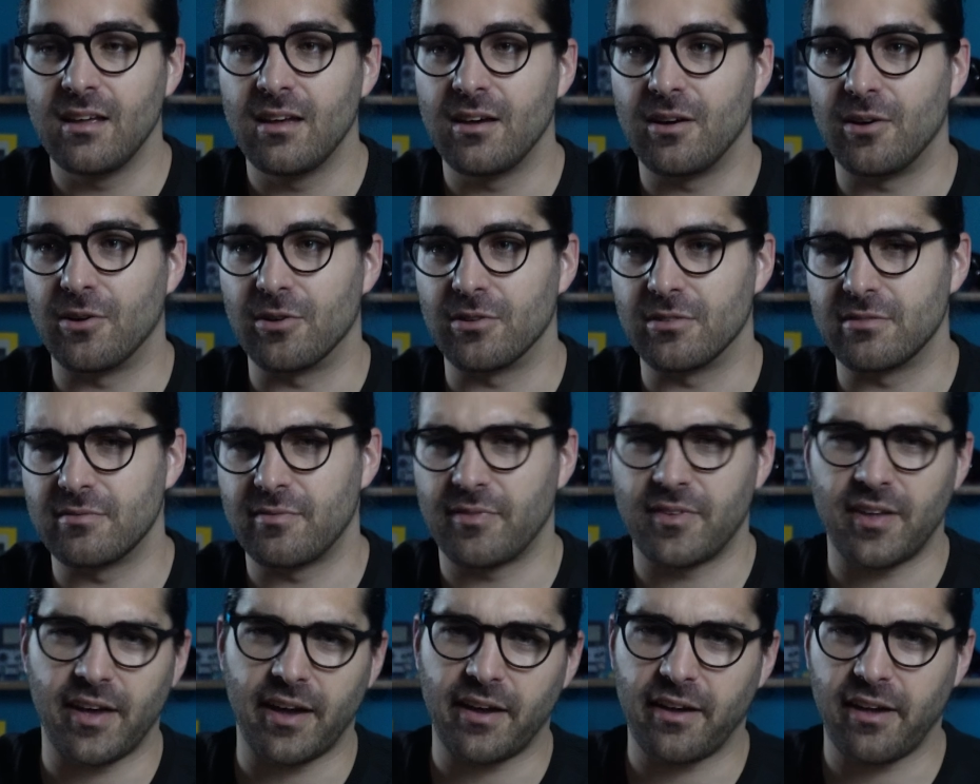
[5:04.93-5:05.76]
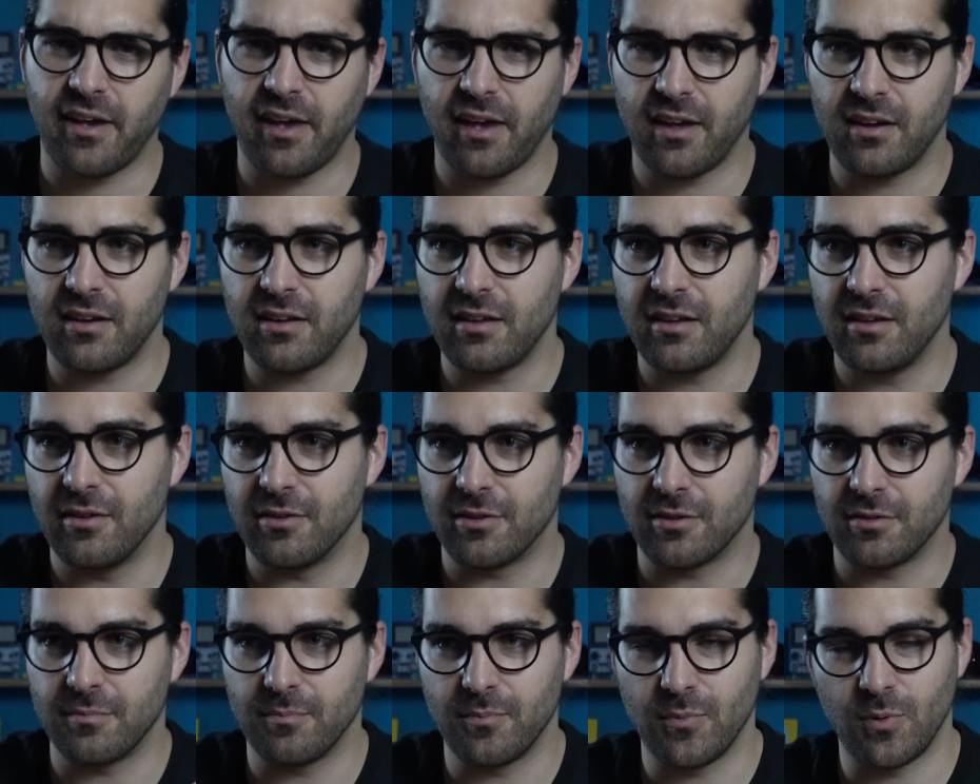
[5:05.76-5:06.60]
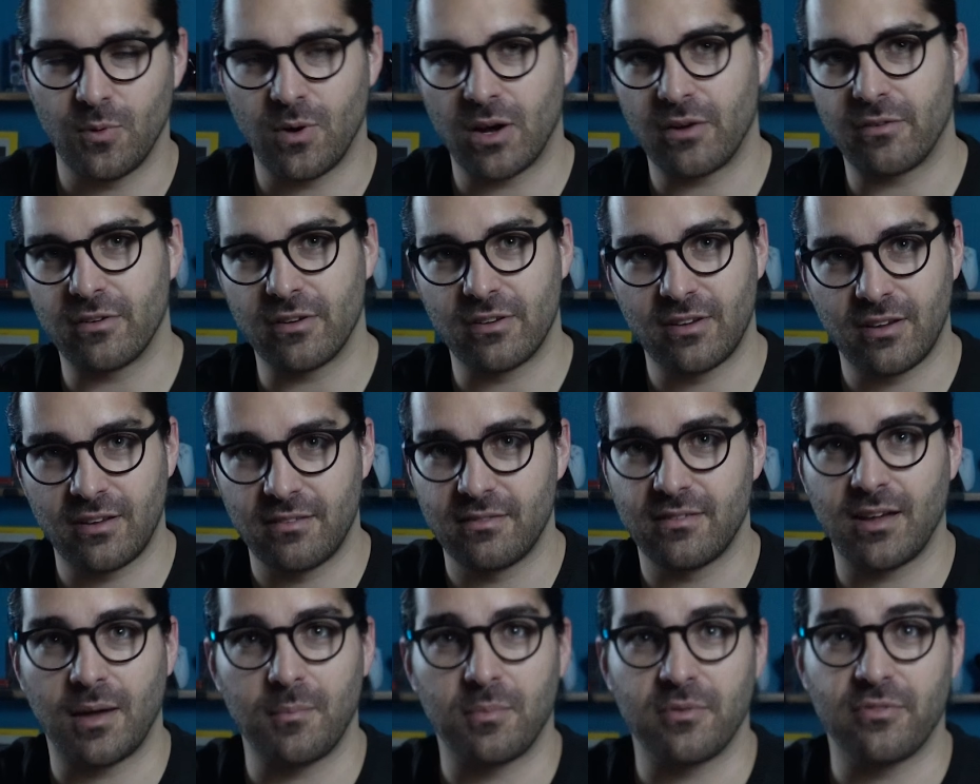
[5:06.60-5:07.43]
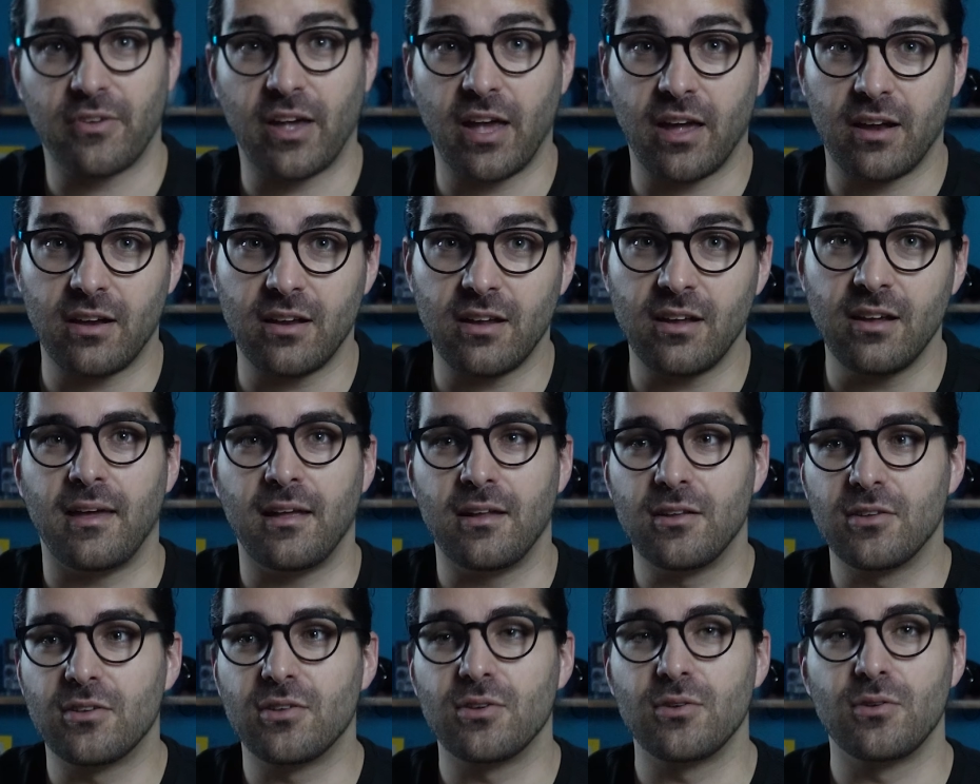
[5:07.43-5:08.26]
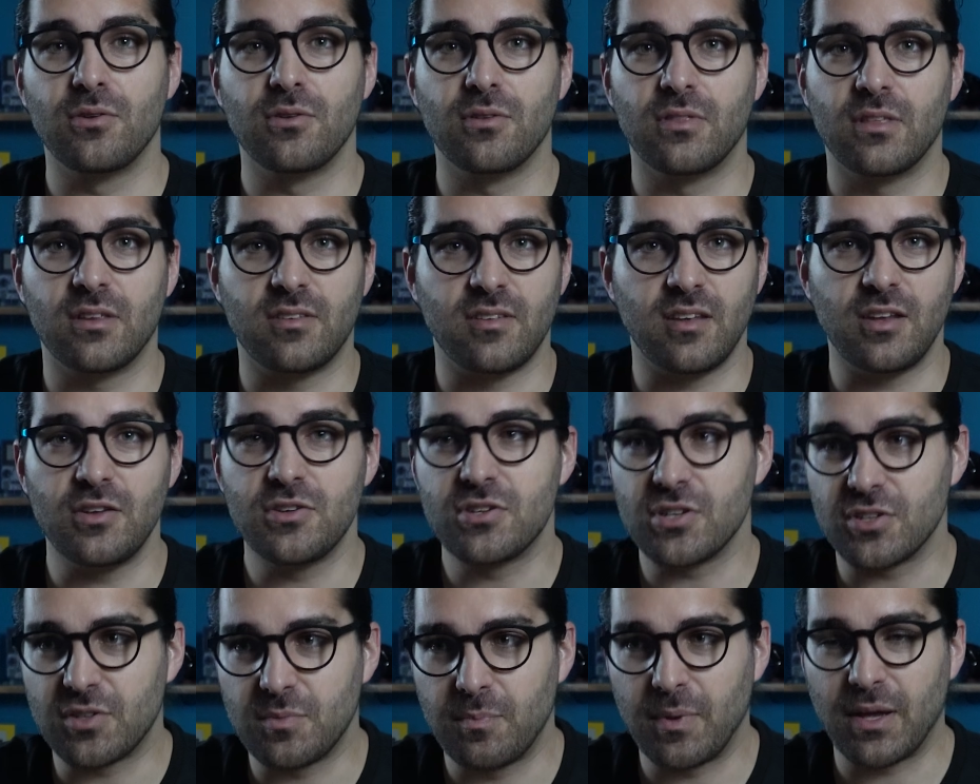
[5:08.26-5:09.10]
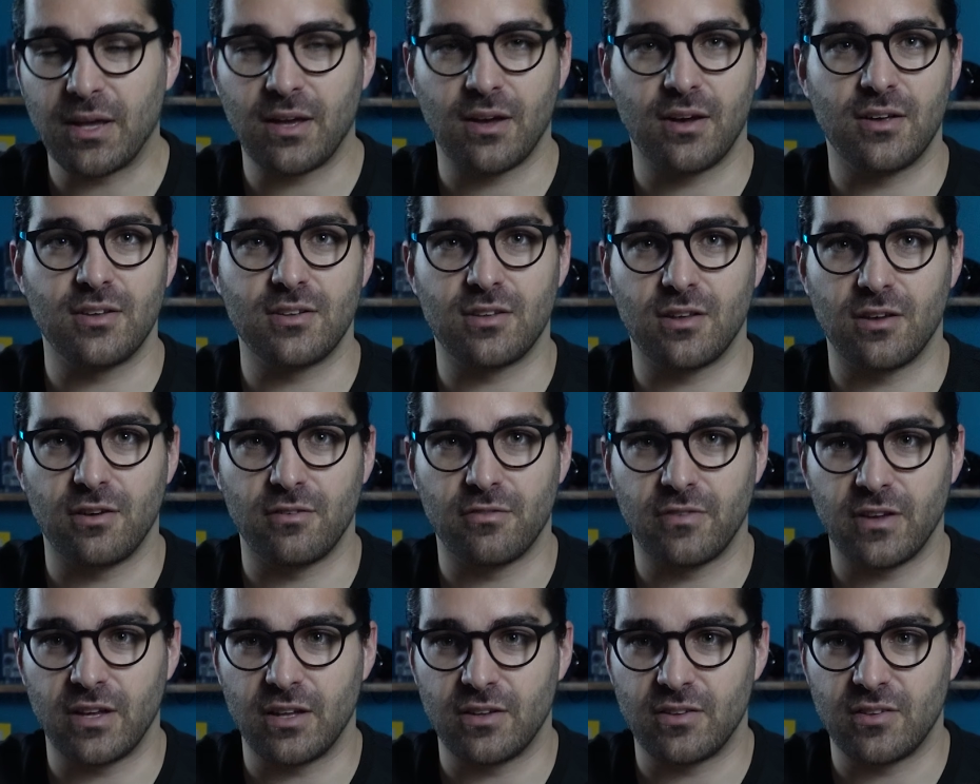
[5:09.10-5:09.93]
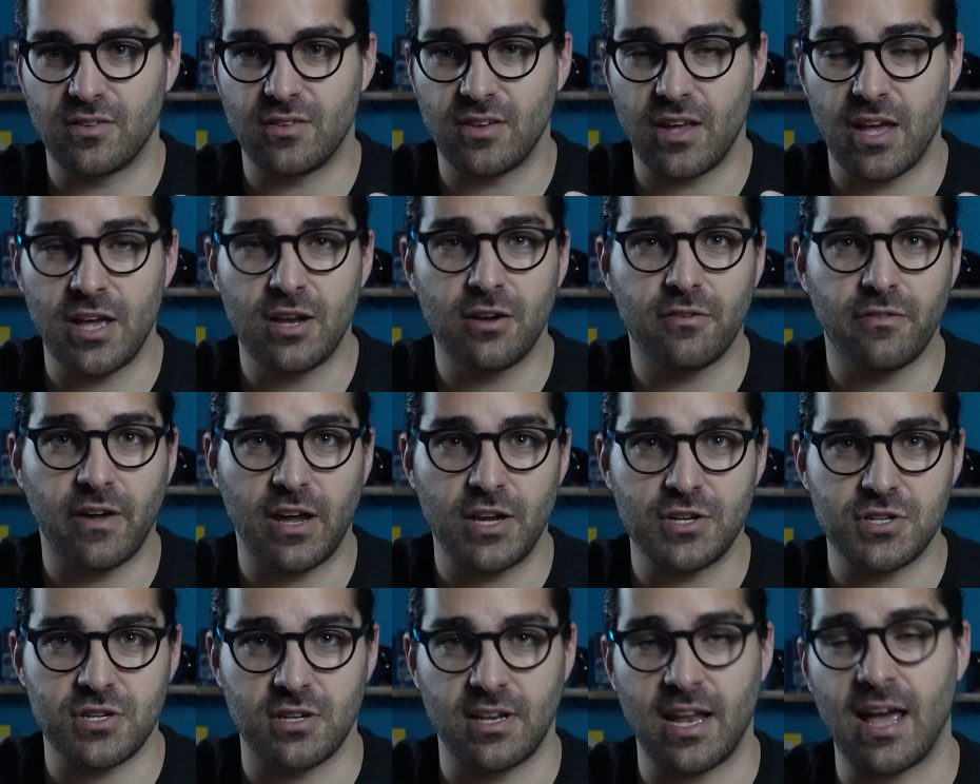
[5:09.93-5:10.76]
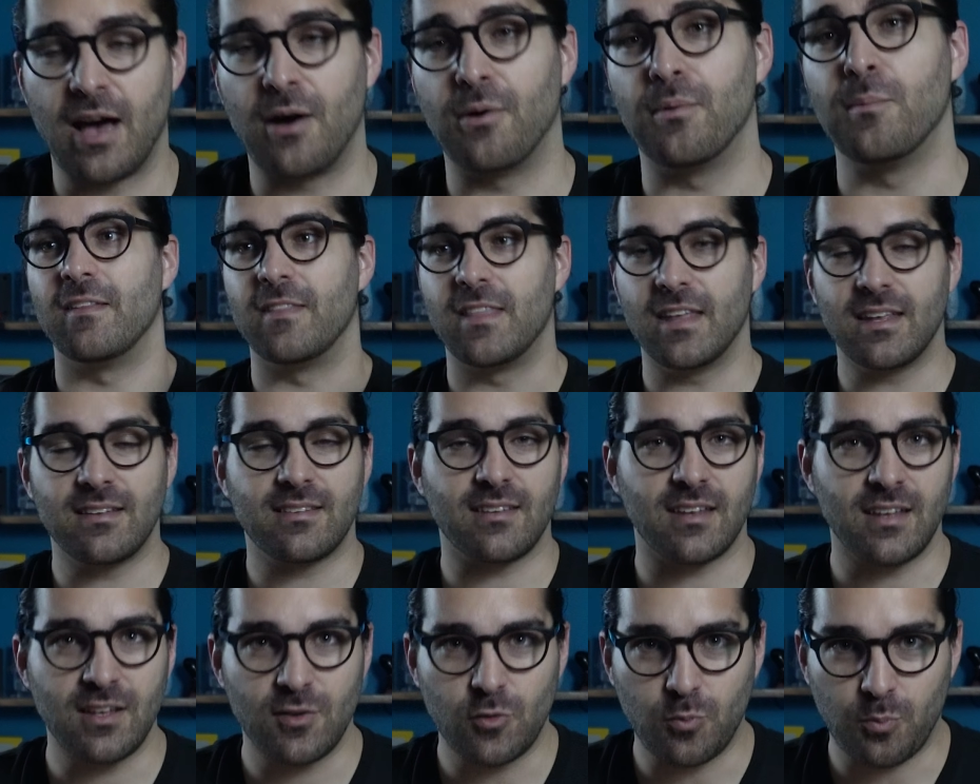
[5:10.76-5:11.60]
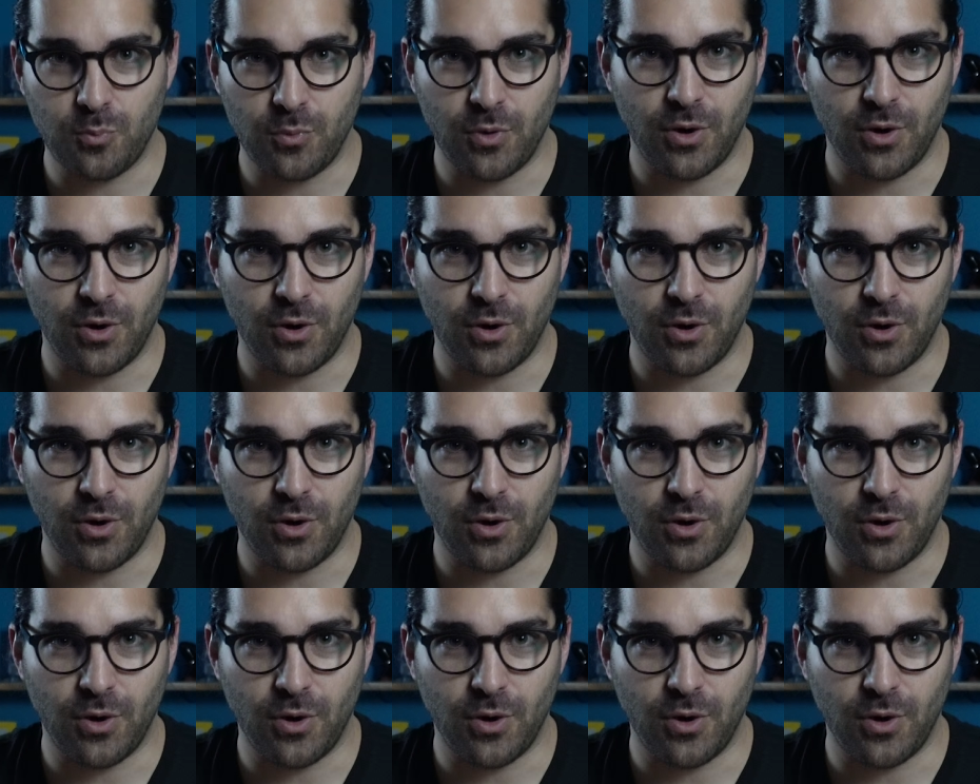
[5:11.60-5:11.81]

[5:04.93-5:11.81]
or tech candy or whatever type of candy into the scene just because of its innovation. Now, this is